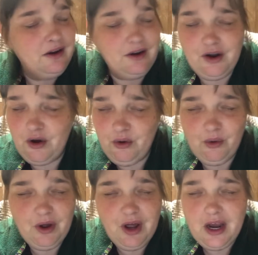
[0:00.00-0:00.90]
You
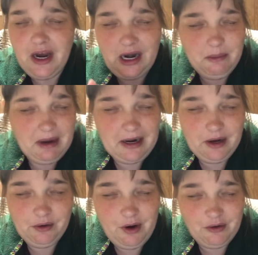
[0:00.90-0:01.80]
know, anybody
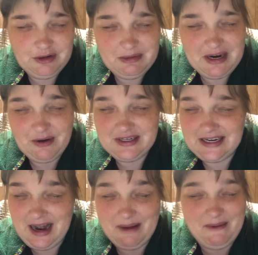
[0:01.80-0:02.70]
who knows me knows
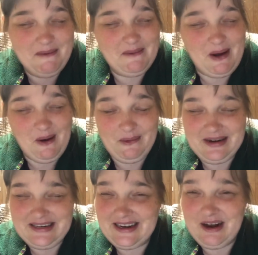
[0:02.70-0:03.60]
that I'm
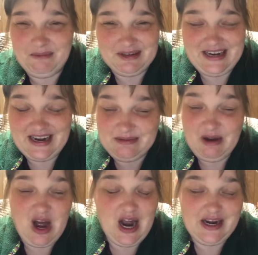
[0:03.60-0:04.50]
always a couple days
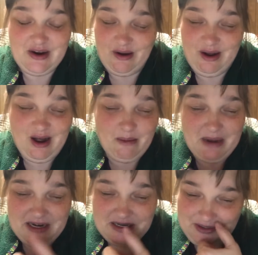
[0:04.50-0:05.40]
behind on
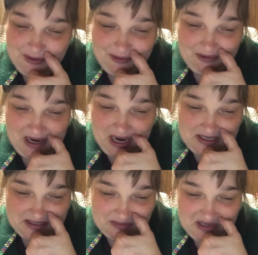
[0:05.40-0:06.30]
comments, two or three
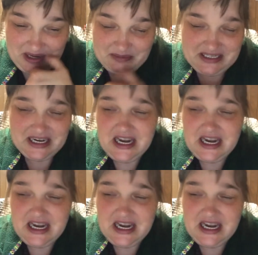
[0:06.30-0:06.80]
days sometimes.